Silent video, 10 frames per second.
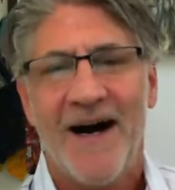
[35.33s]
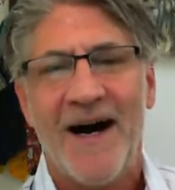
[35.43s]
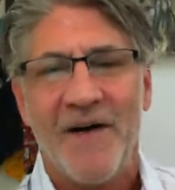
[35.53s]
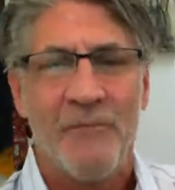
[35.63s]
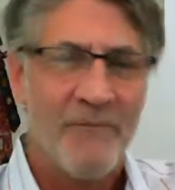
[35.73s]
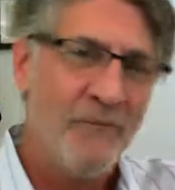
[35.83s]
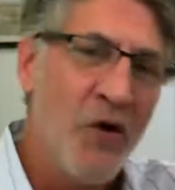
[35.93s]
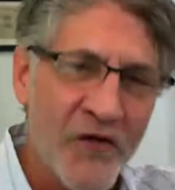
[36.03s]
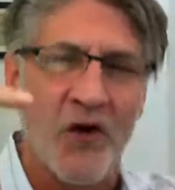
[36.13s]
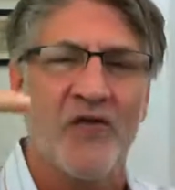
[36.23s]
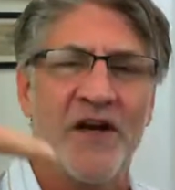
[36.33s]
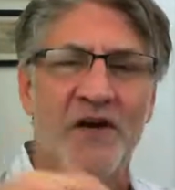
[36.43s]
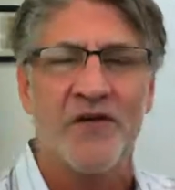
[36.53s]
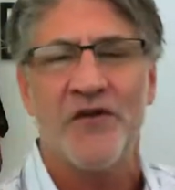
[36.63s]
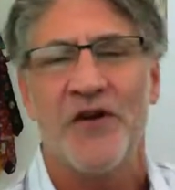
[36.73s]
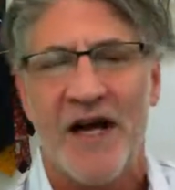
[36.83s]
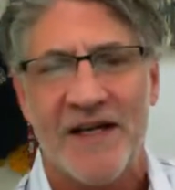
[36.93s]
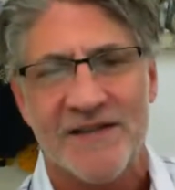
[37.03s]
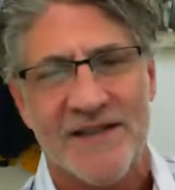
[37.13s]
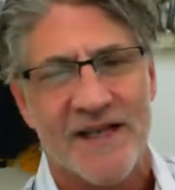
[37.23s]
Uh, move over here to the
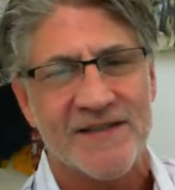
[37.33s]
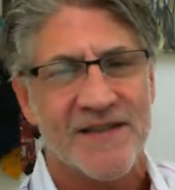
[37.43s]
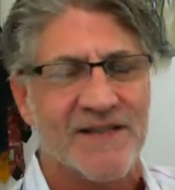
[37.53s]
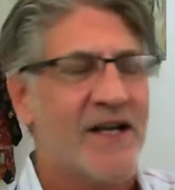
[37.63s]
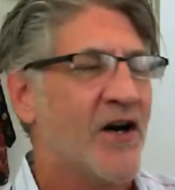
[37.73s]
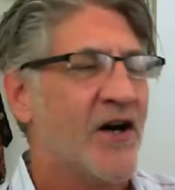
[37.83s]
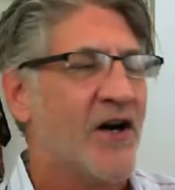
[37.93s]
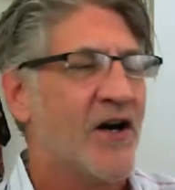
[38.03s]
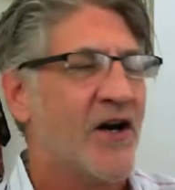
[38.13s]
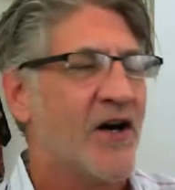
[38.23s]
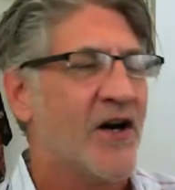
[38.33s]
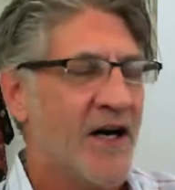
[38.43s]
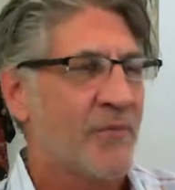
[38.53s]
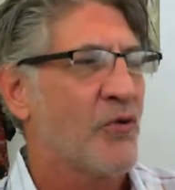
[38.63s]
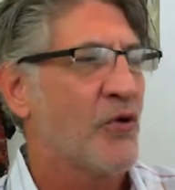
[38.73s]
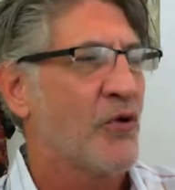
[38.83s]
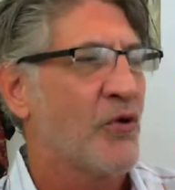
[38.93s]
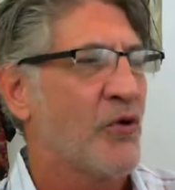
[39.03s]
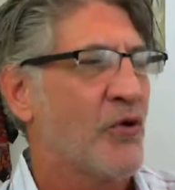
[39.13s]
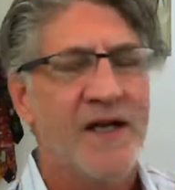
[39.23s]
United States. Let's get on with the unemployment
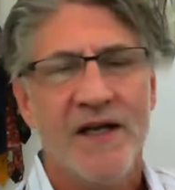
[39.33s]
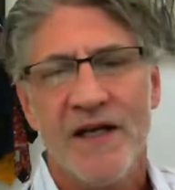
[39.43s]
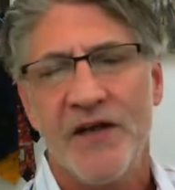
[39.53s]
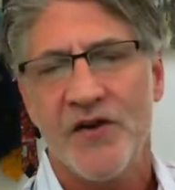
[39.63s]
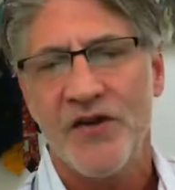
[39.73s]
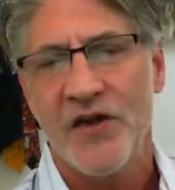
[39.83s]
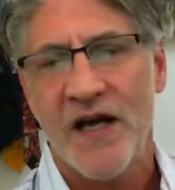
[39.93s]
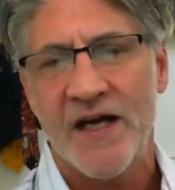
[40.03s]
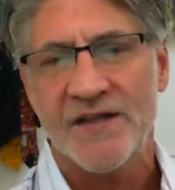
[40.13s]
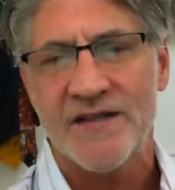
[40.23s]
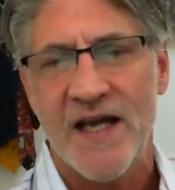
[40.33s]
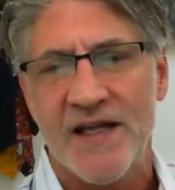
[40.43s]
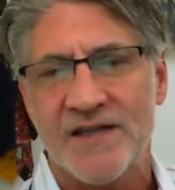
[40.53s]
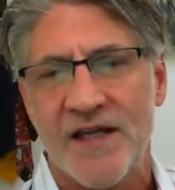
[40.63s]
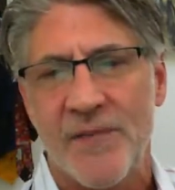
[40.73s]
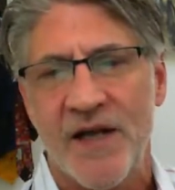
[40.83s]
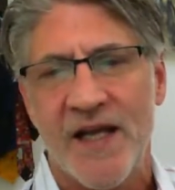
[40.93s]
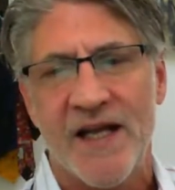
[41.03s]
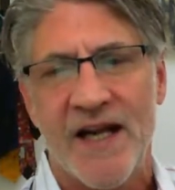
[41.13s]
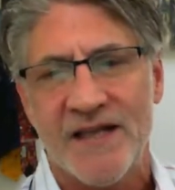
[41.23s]
rate here in the United States, coming
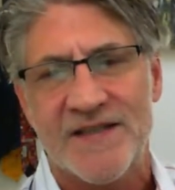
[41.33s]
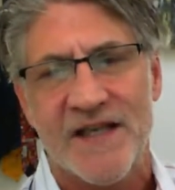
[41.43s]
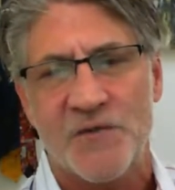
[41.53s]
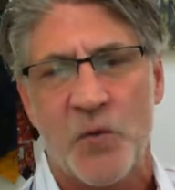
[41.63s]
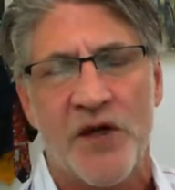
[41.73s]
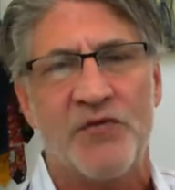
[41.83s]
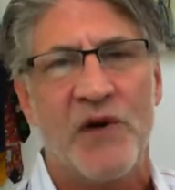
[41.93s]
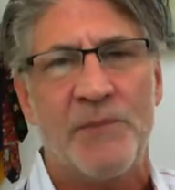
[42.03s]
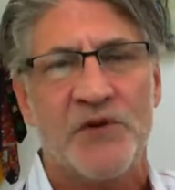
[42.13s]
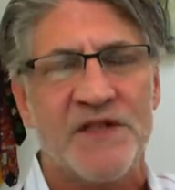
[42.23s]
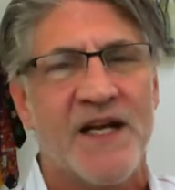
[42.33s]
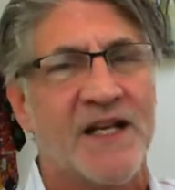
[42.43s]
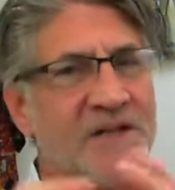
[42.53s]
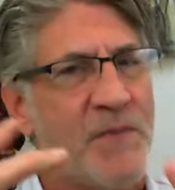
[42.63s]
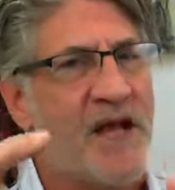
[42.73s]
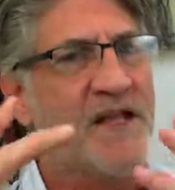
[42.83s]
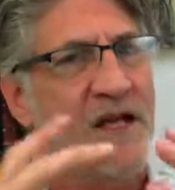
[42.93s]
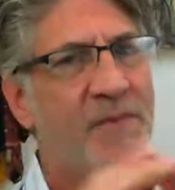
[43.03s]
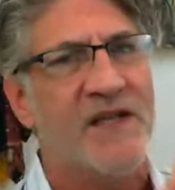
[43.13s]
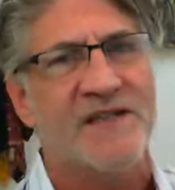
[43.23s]
in at 6.3%,
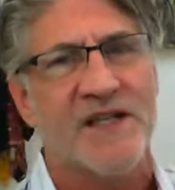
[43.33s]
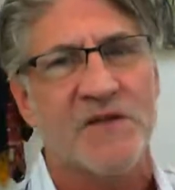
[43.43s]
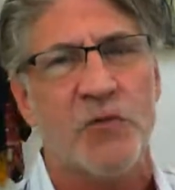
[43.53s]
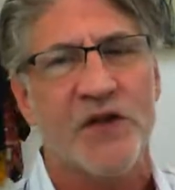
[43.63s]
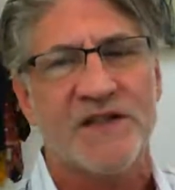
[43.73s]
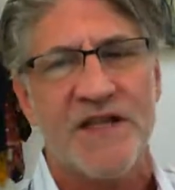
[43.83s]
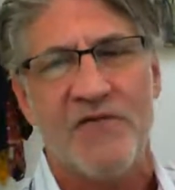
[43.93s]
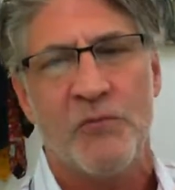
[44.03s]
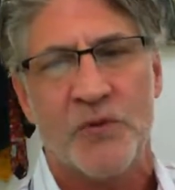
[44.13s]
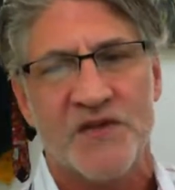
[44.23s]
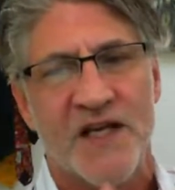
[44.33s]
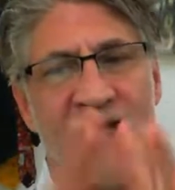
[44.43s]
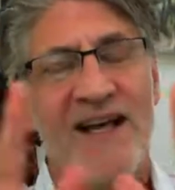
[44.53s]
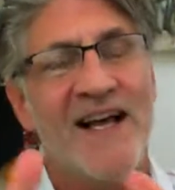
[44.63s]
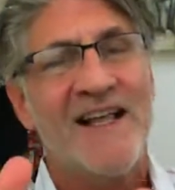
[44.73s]
expected to be 6.7%.